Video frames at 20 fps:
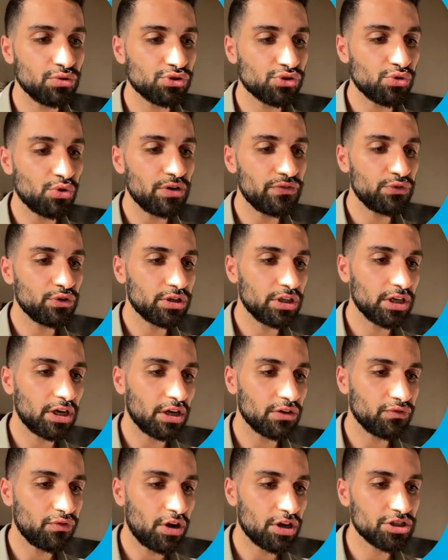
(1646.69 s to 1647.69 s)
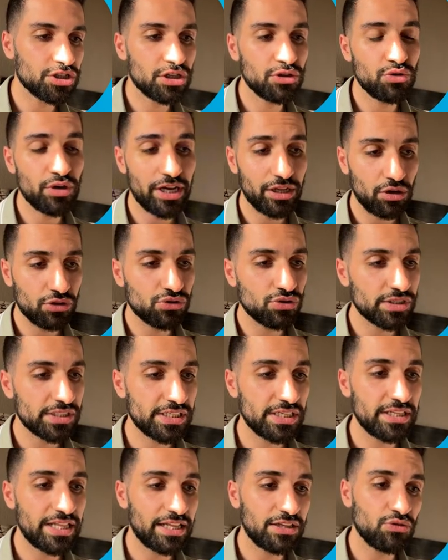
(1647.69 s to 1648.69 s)
So if you click on function, you can also
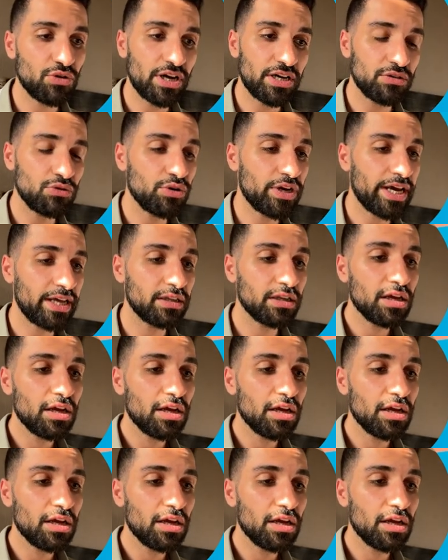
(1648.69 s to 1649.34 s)
see that you can